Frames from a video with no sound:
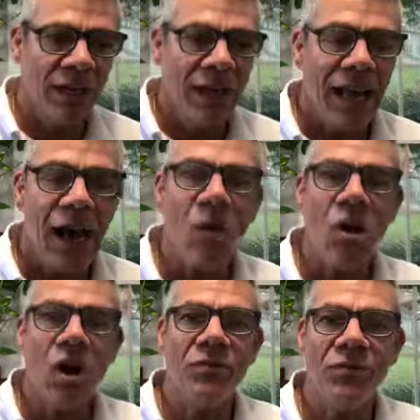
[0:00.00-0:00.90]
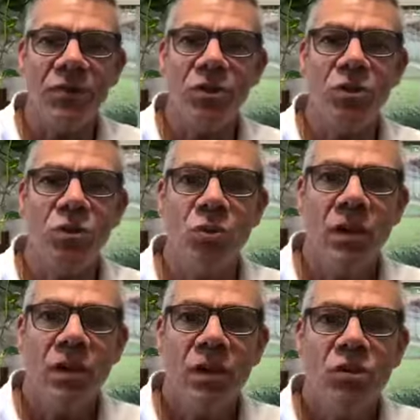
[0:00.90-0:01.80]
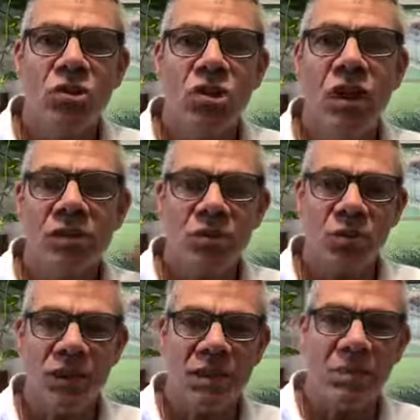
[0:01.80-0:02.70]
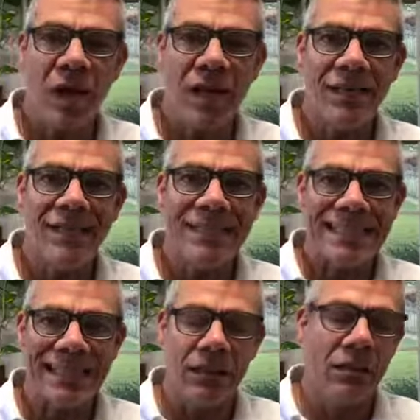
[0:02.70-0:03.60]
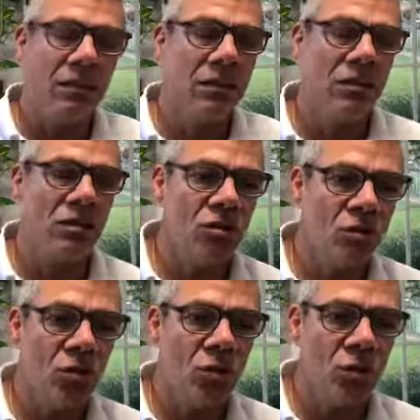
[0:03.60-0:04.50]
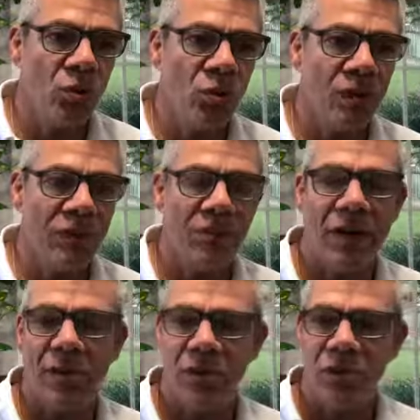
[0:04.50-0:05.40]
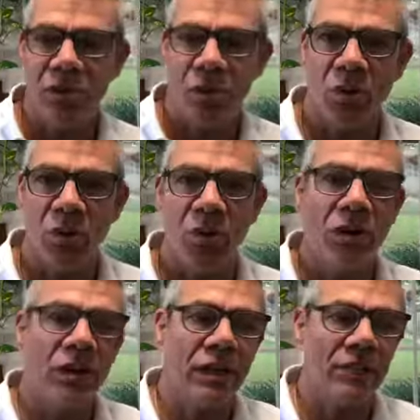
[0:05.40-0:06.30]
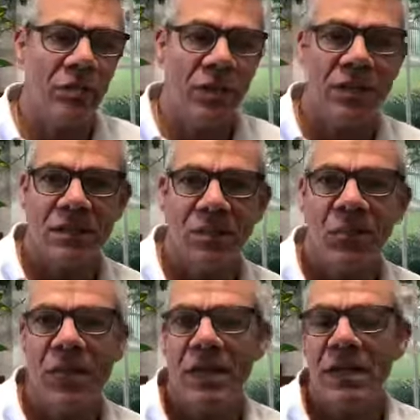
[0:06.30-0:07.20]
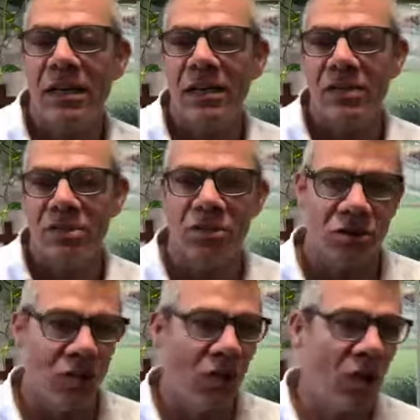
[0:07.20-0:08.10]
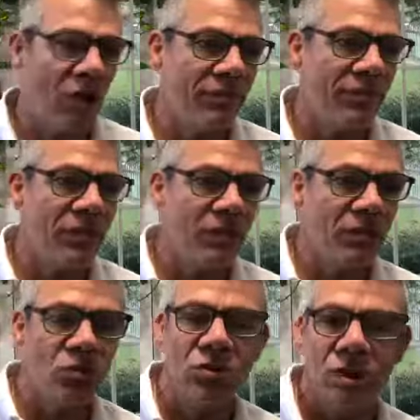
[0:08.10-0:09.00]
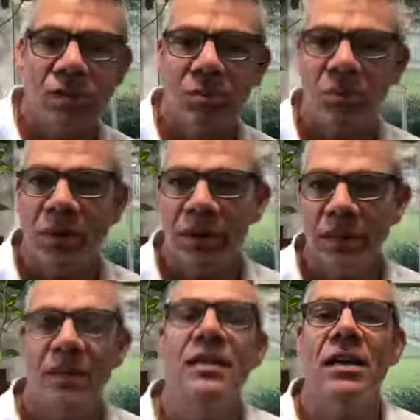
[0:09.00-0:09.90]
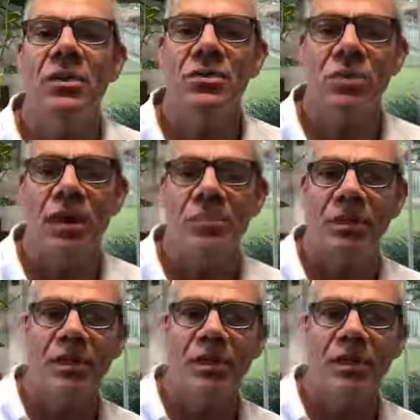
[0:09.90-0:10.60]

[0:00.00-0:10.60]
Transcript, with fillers: How often are you just responding to the environment? You go into work, everybody's complaining because there's no coffee. You start complaining, the day goes crappy.